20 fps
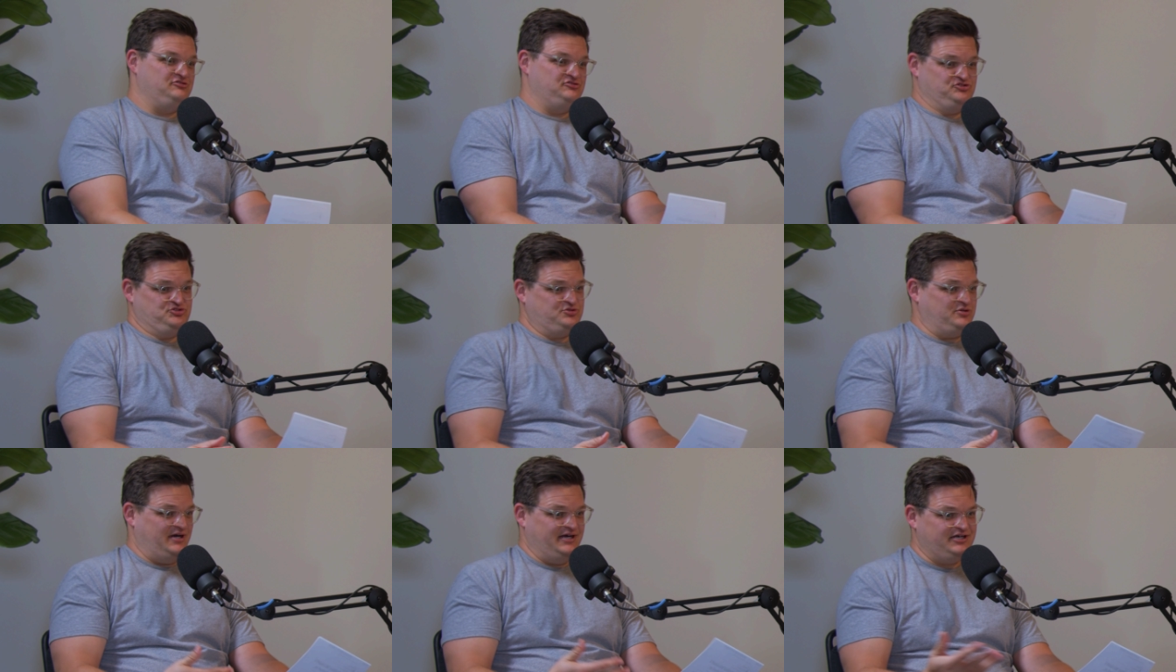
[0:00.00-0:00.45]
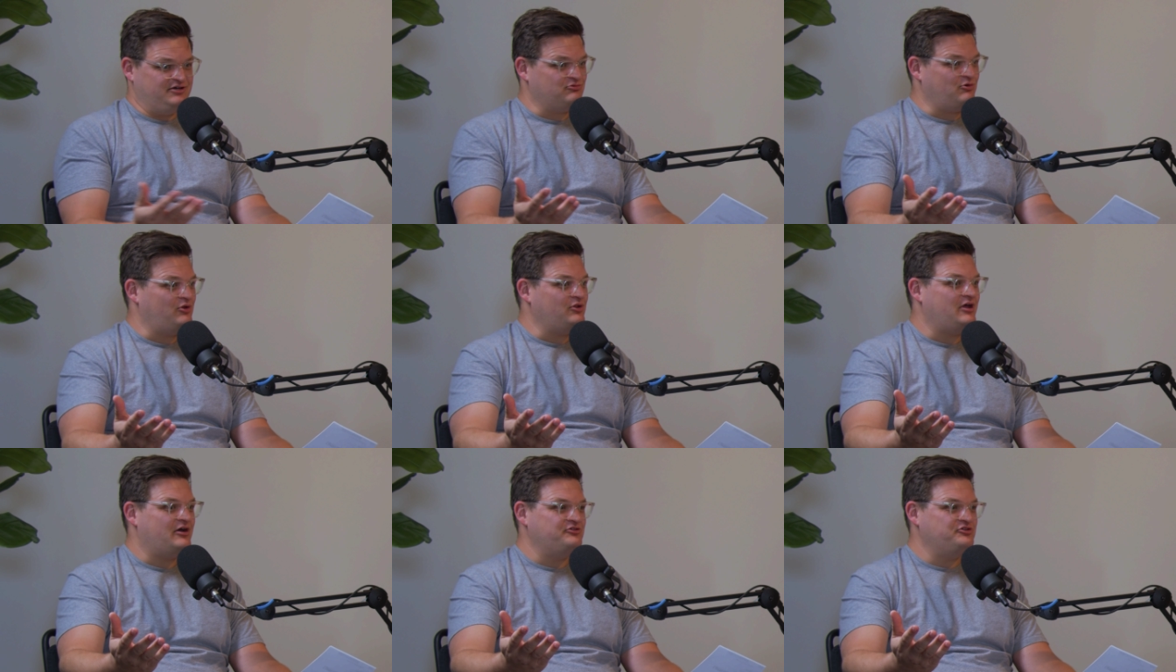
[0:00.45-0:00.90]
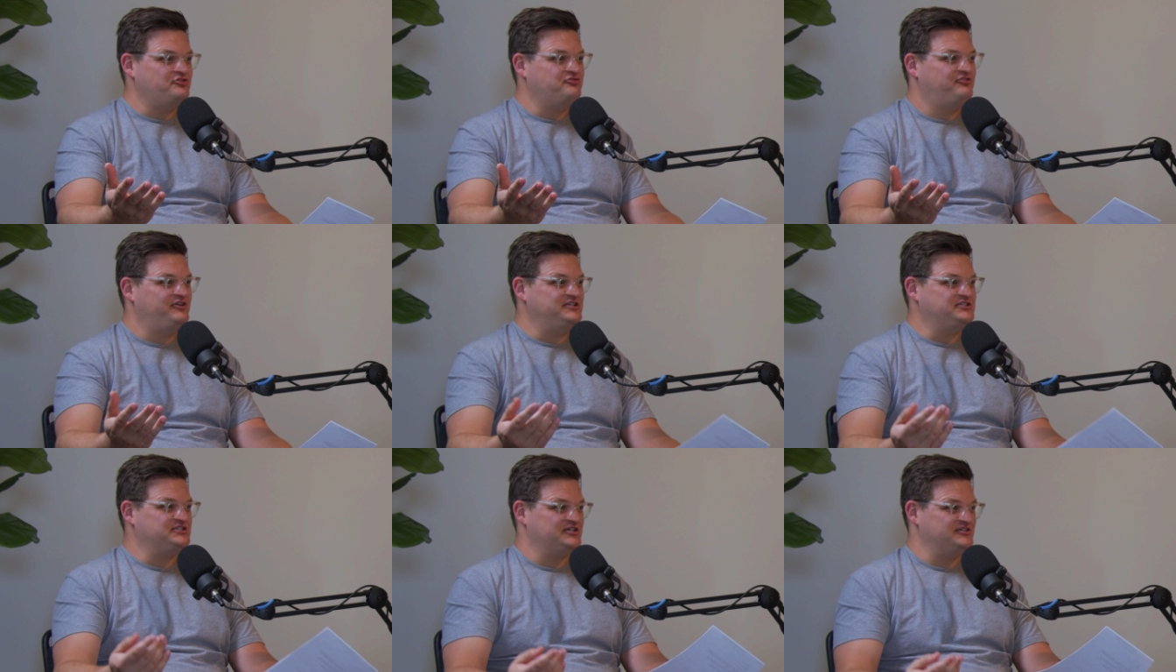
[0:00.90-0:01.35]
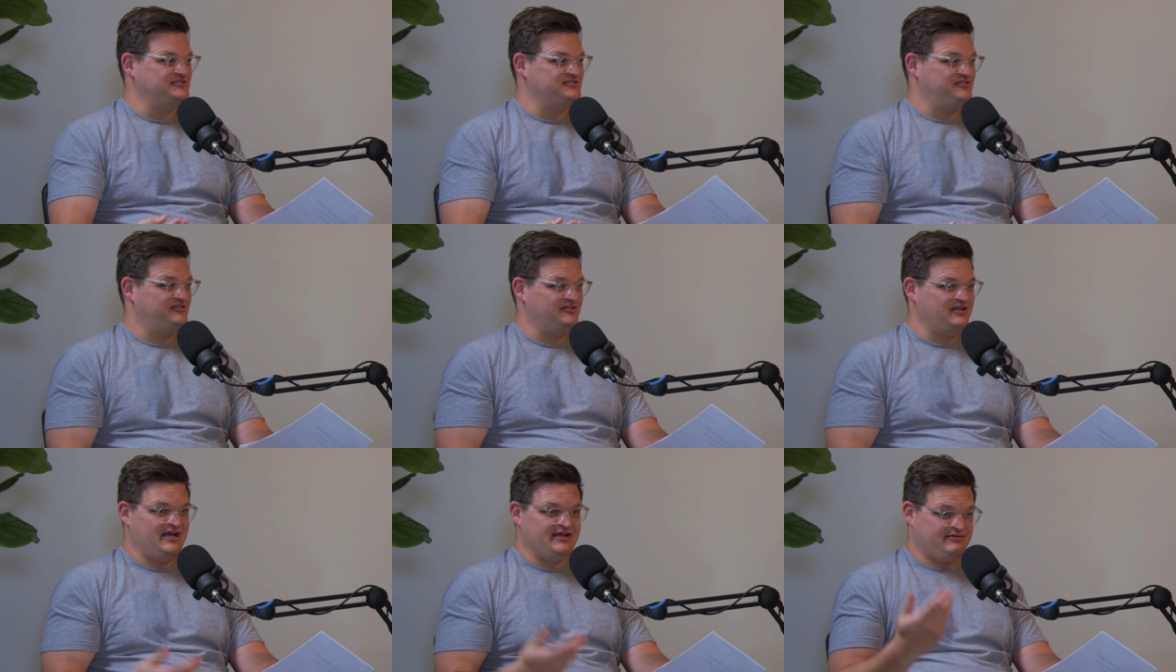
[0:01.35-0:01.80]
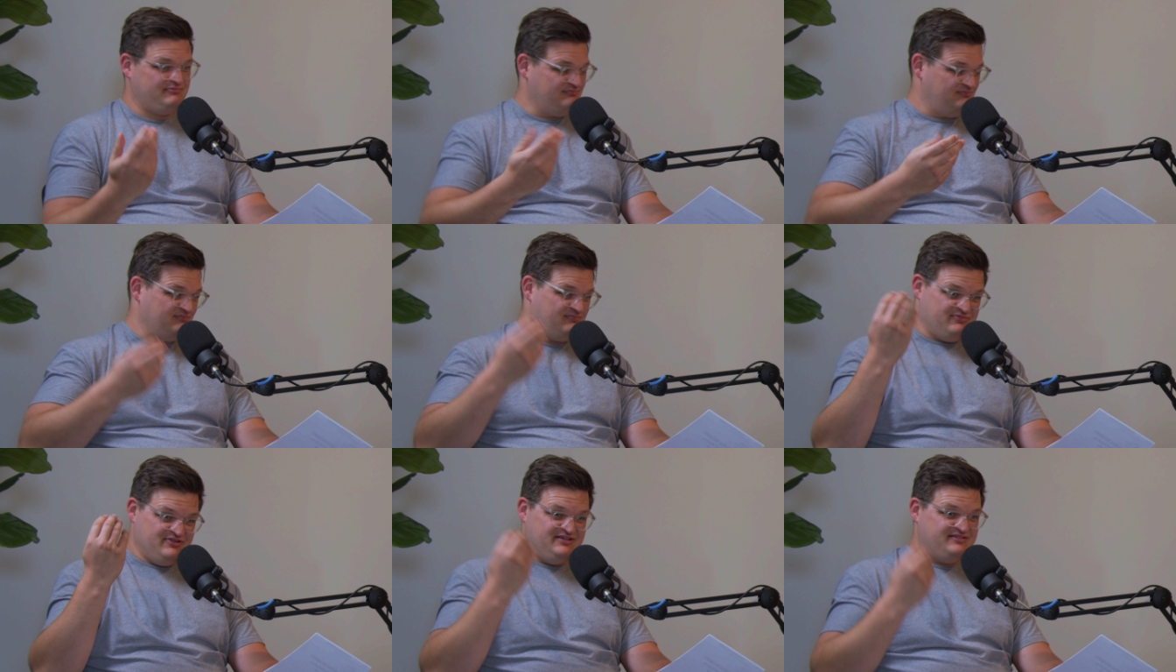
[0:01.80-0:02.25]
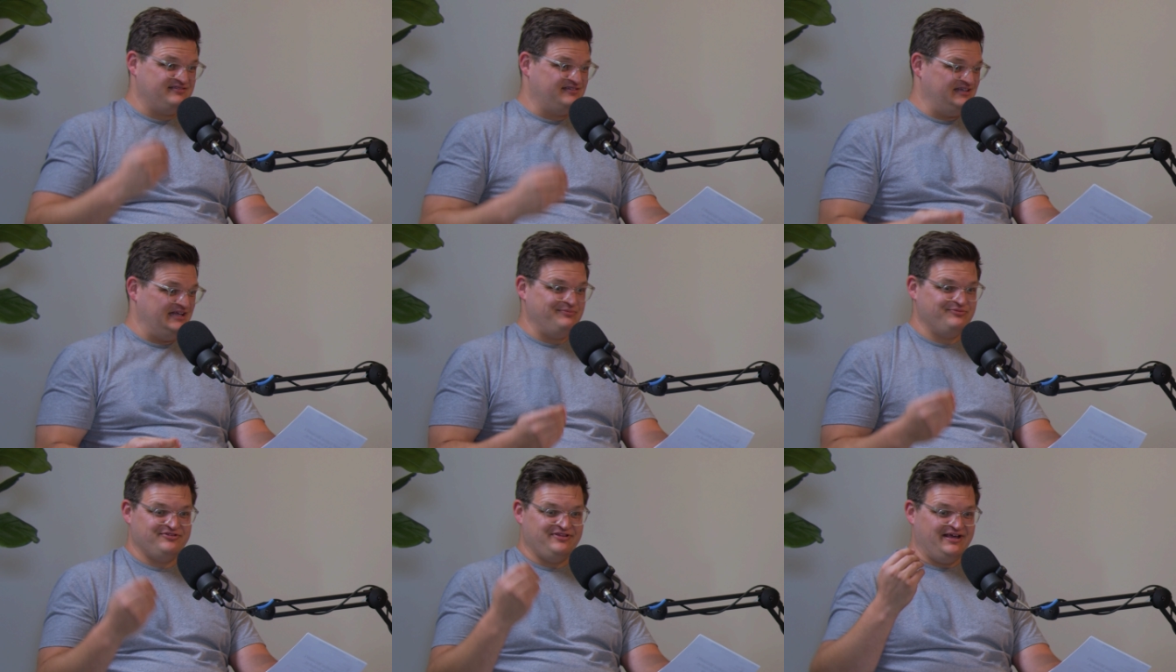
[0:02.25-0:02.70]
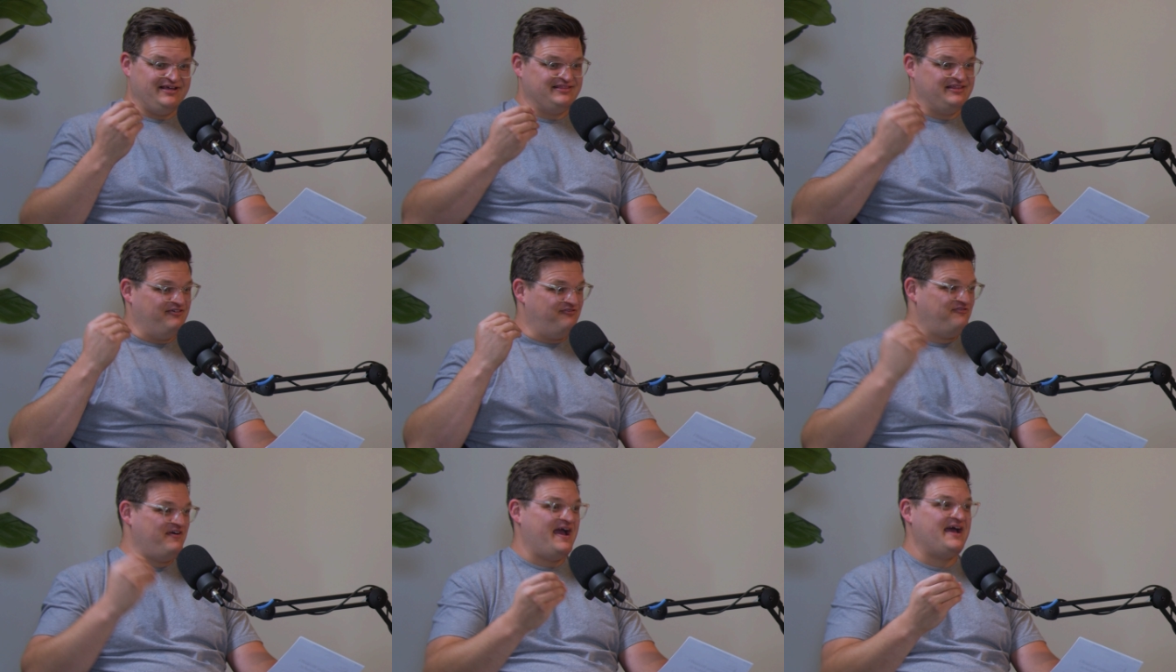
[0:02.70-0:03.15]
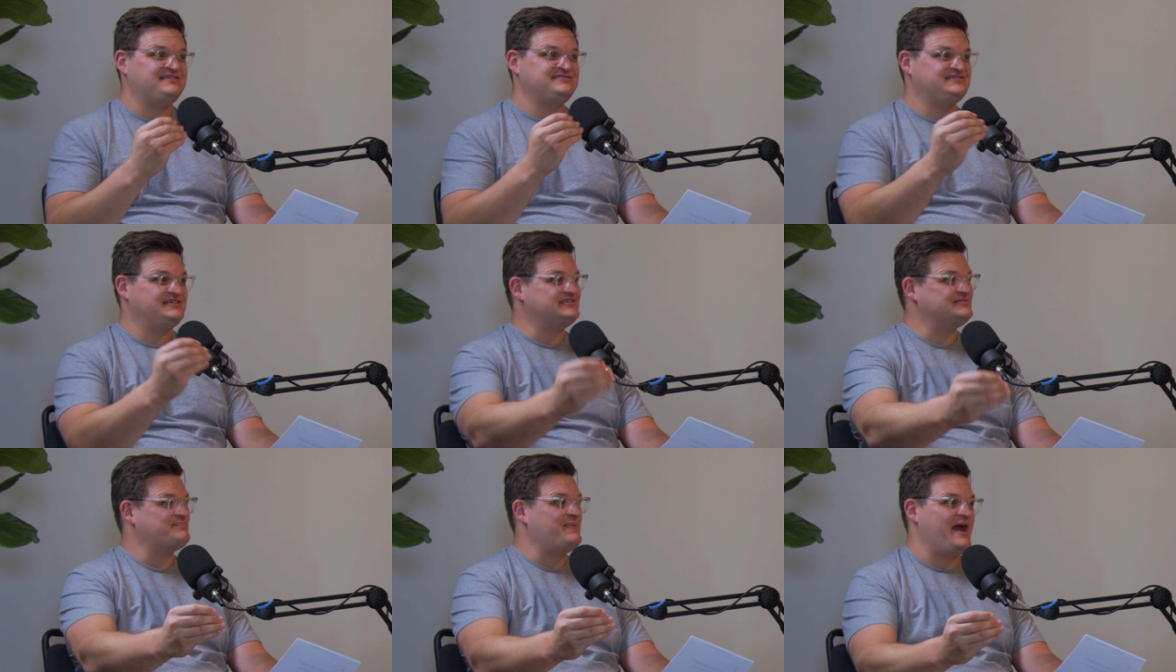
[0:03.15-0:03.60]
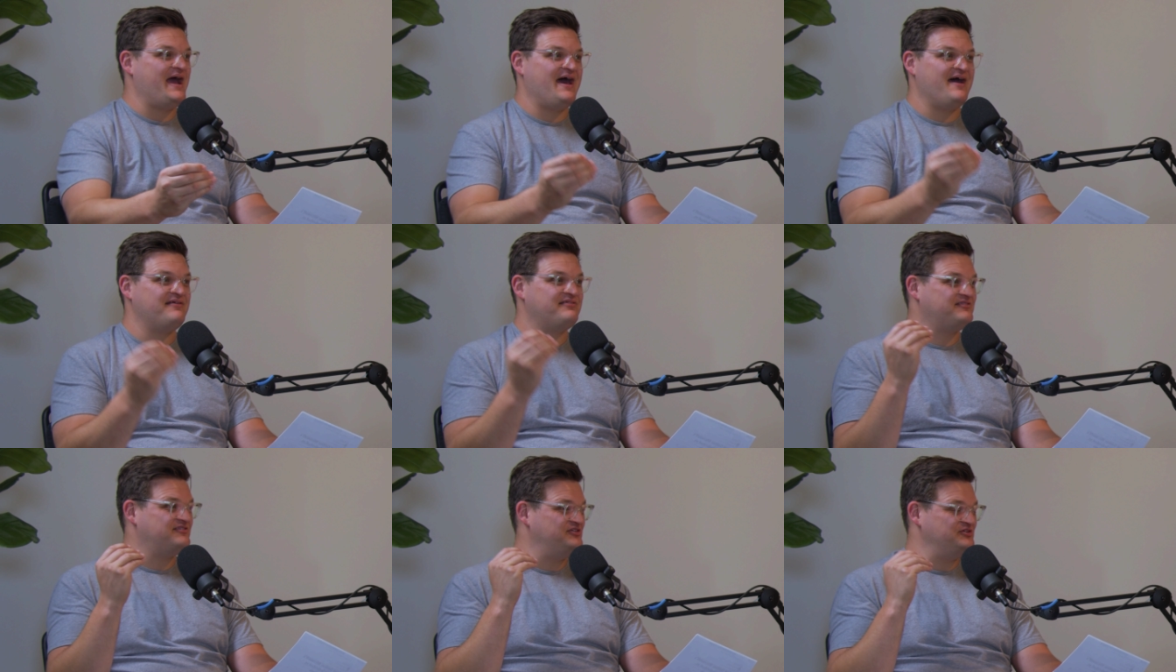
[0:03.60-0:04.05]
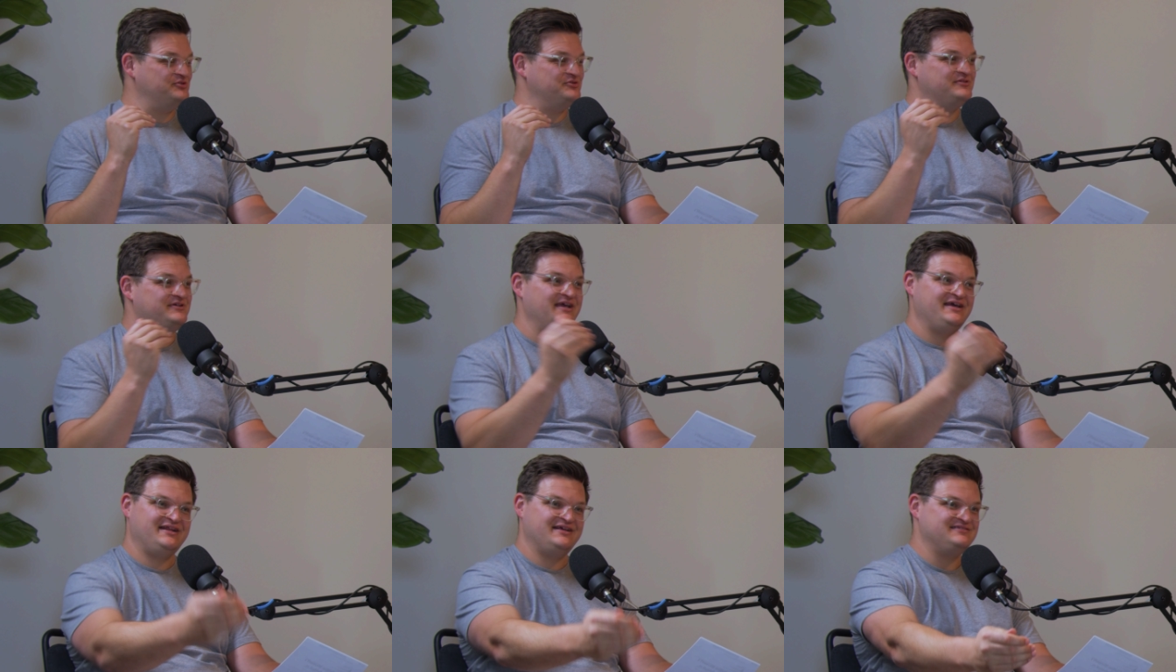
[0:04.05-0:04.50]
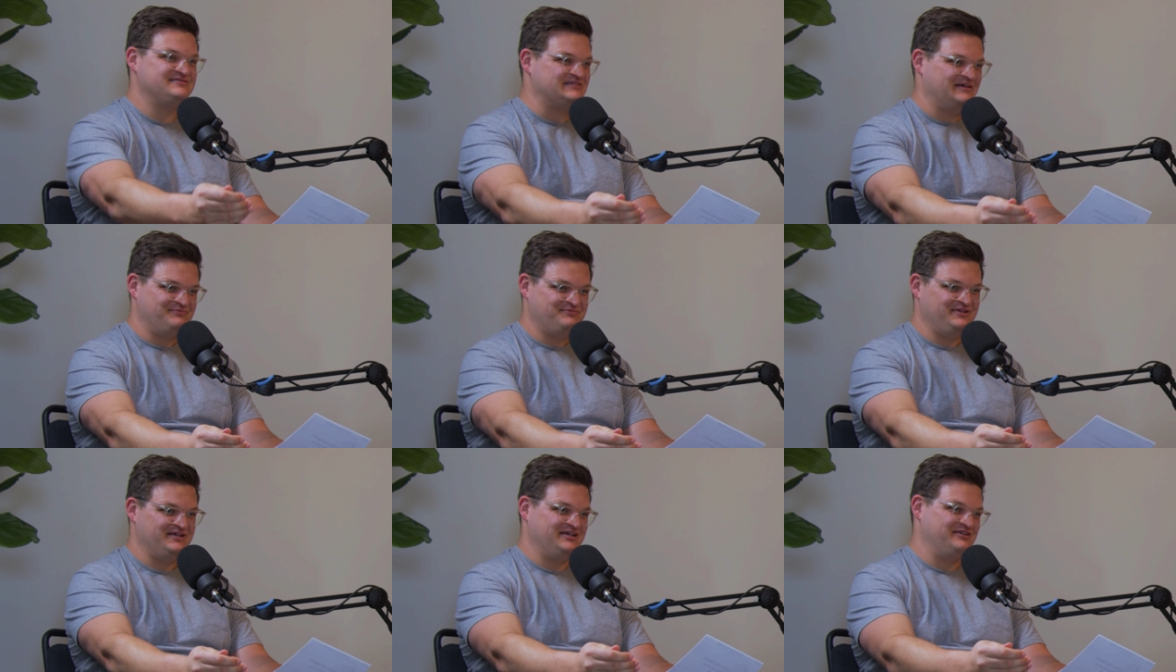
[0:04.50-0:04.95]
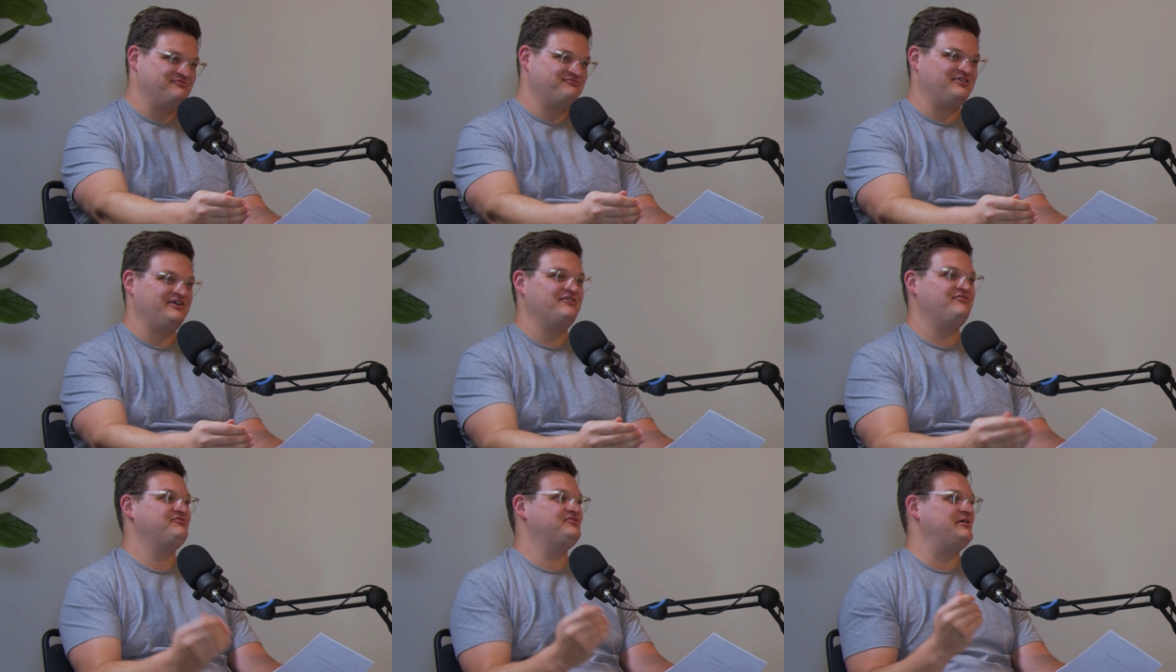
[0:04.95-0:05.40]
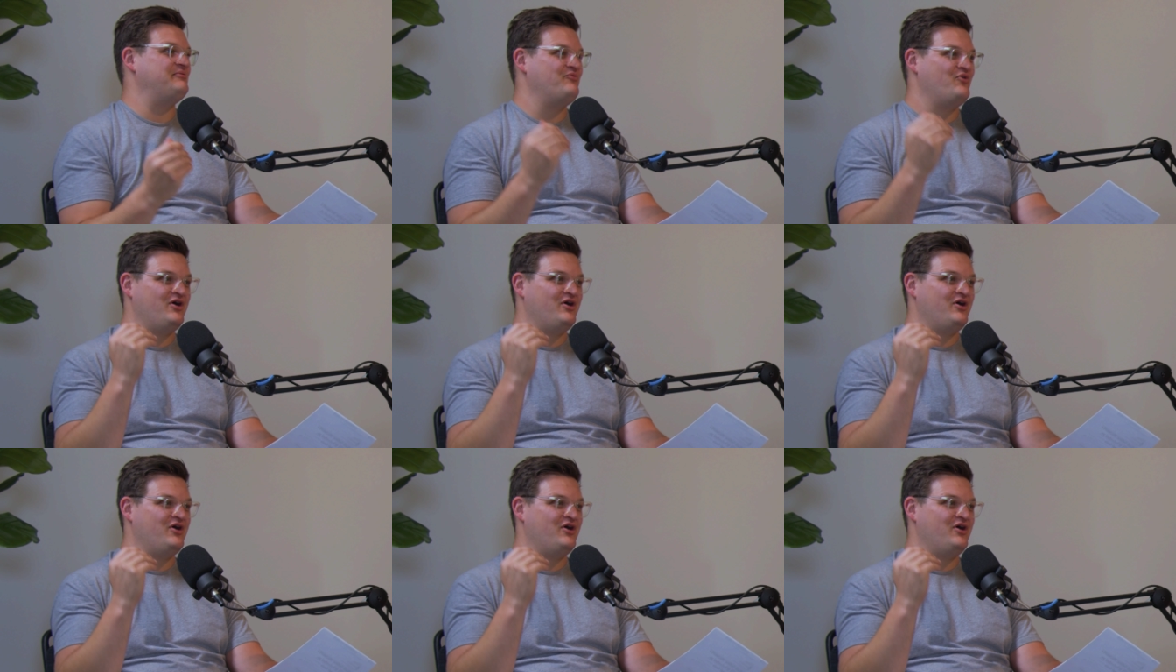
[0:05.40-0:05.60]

trying to roll out new features, and they're like, "This seems like the fastest path to getting something in front of someone."